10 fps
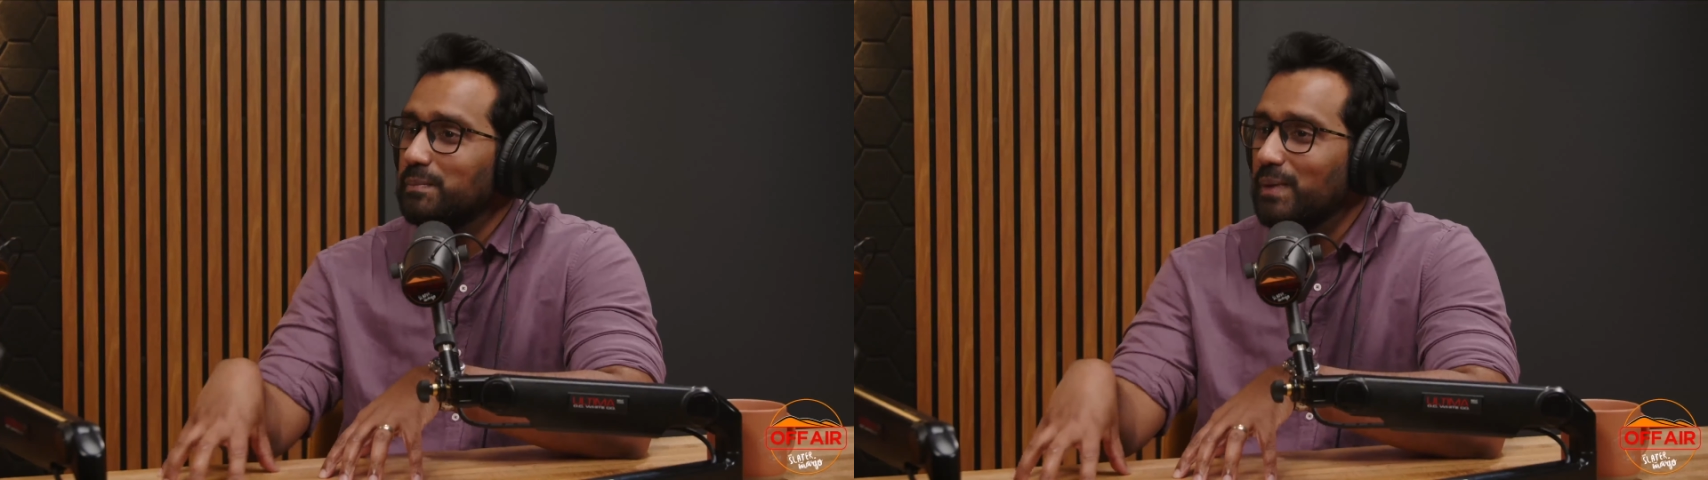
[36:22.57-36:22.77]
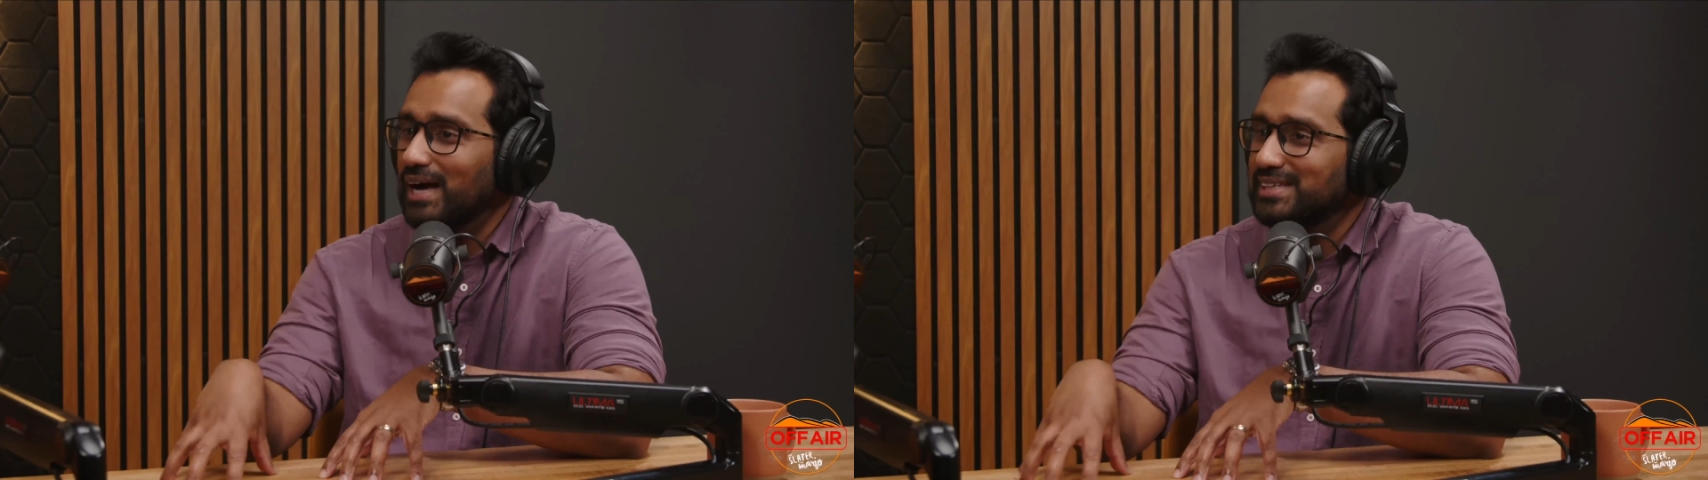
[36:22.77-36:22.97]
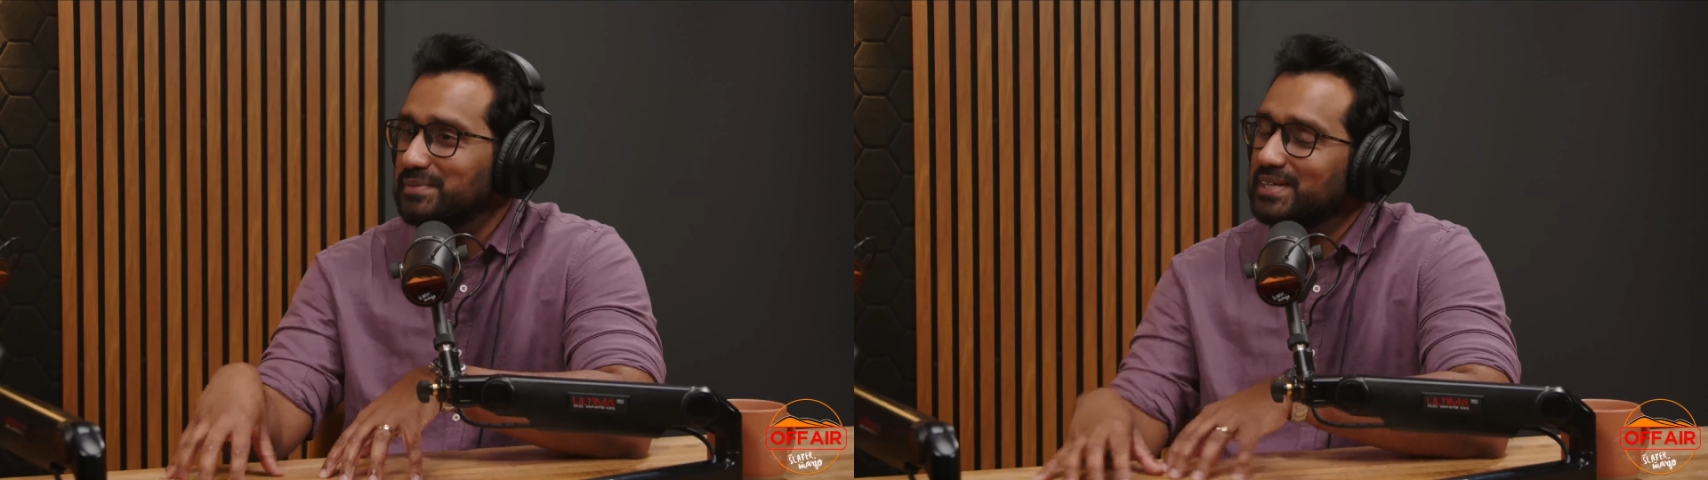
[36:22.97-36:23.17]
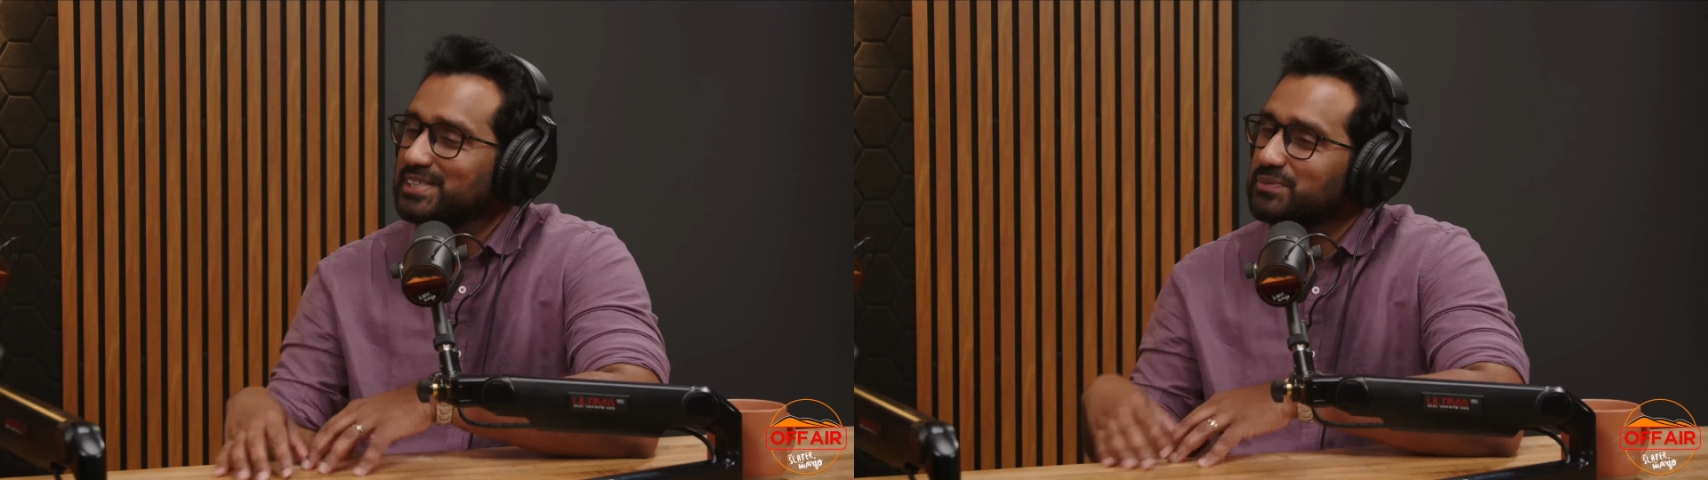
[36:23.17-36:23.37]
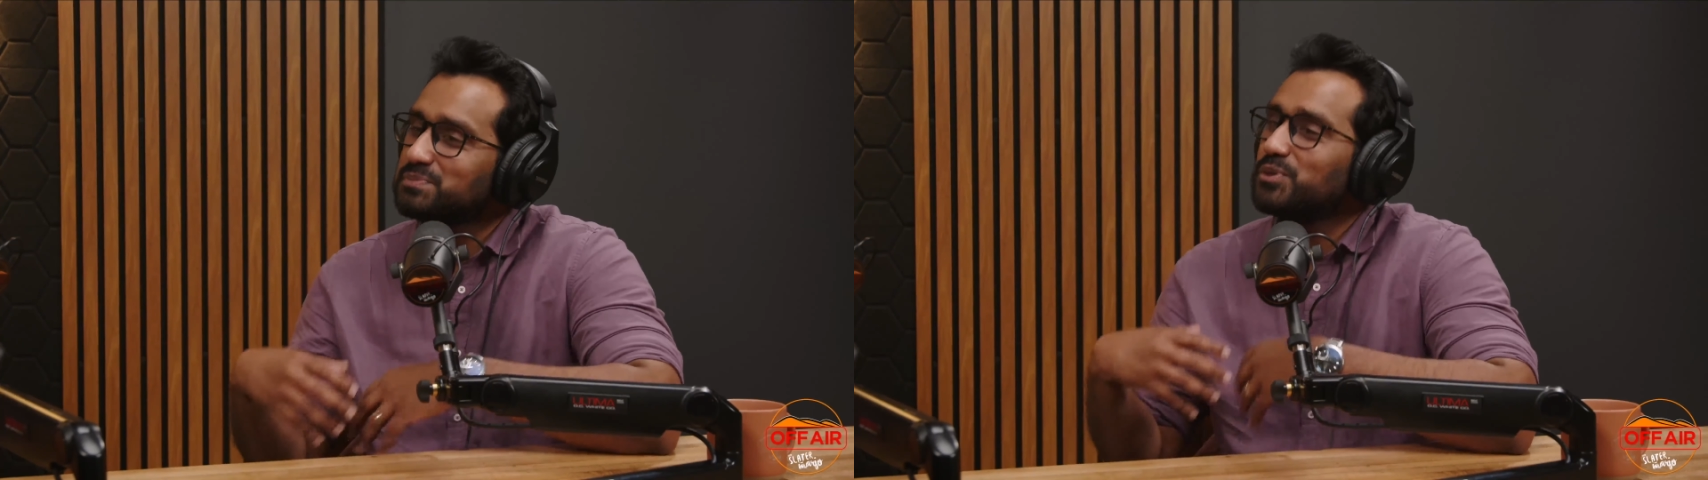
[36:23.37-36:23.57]
empathic because
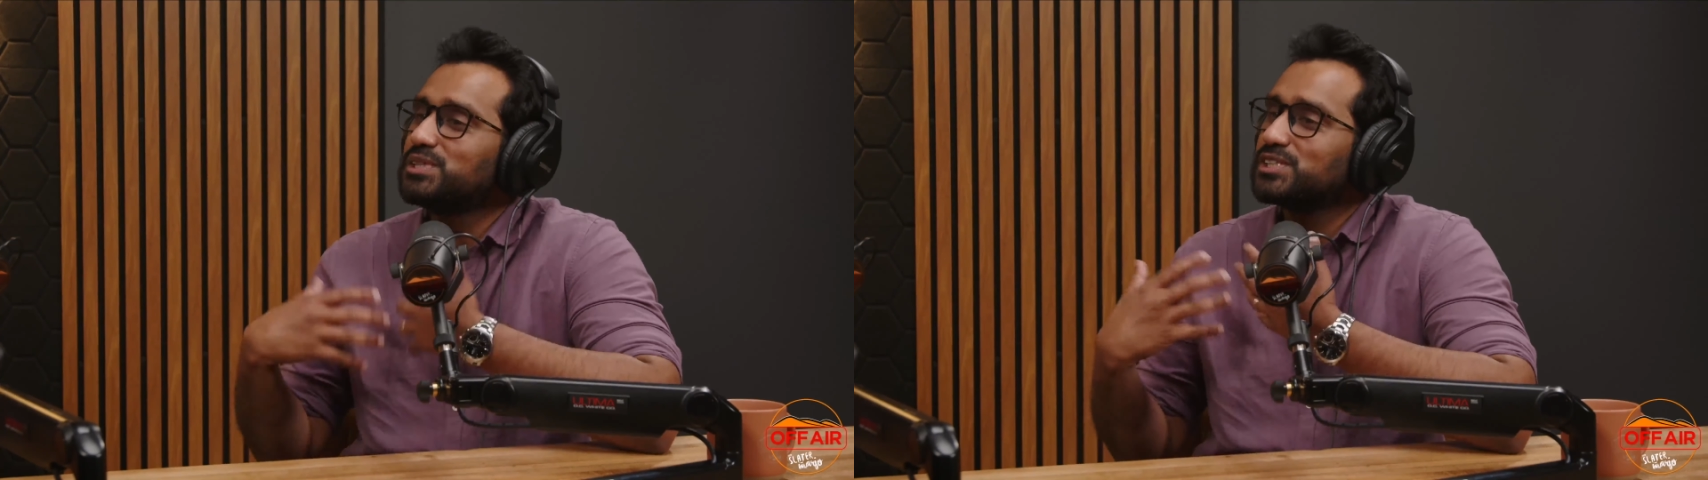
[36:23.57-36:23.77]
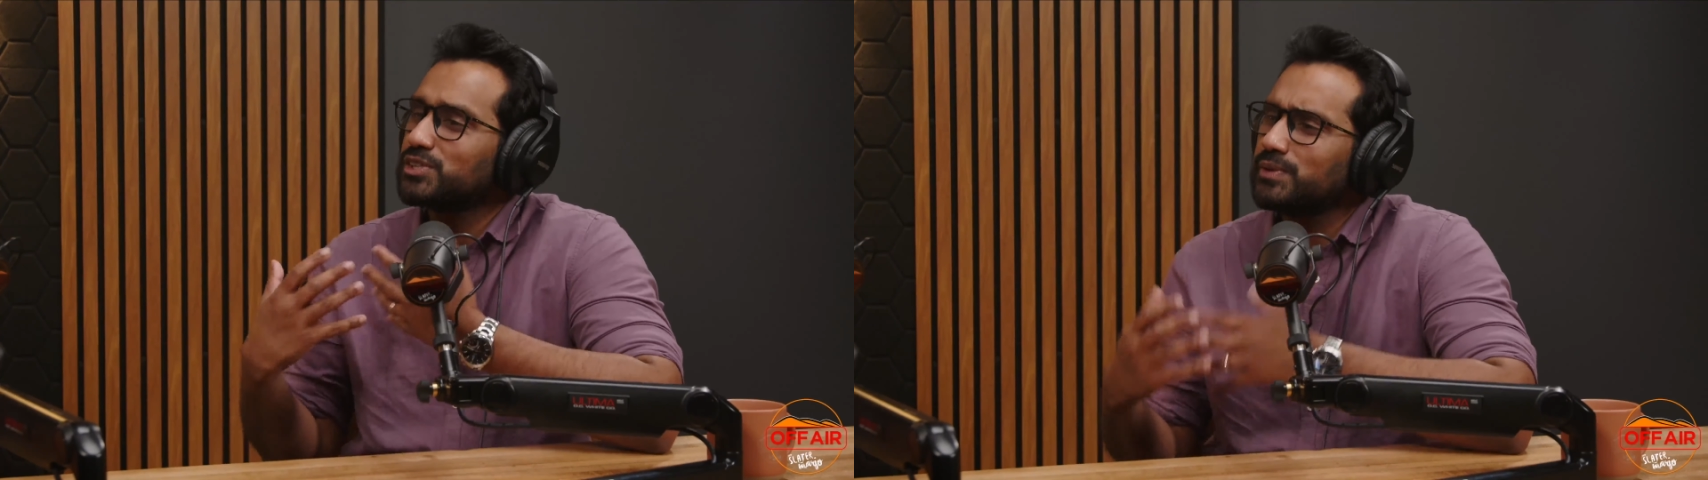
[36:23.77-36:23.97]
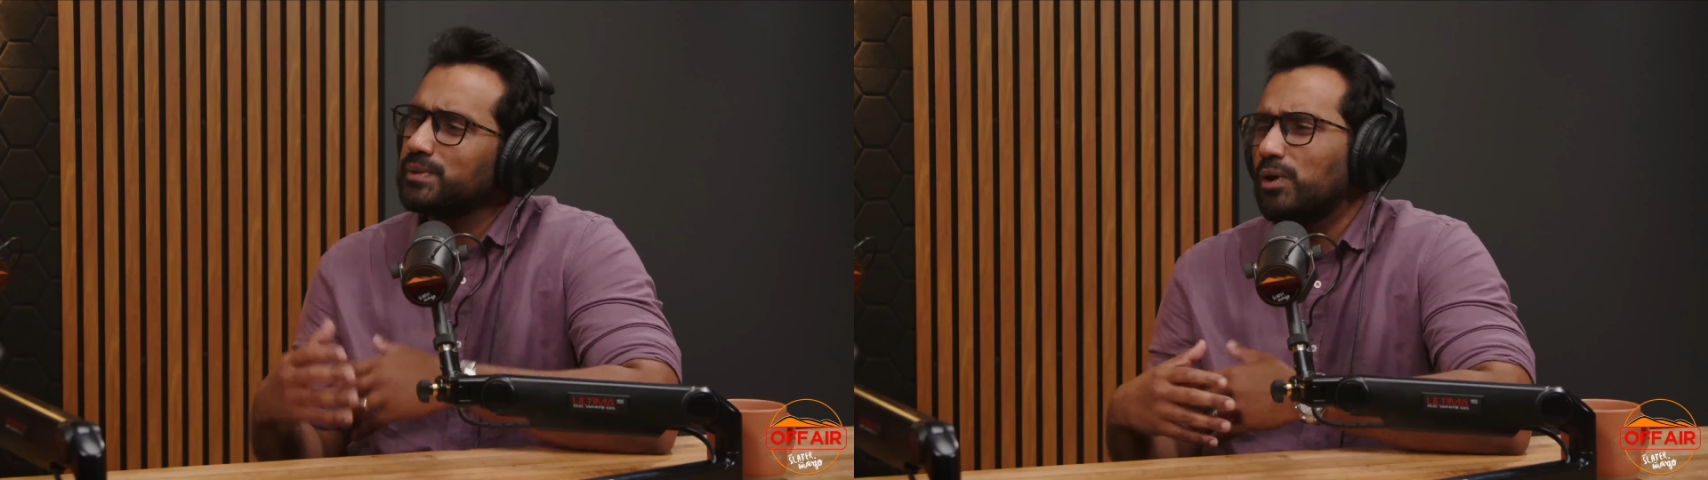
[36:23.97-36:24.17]
it was more descriptive.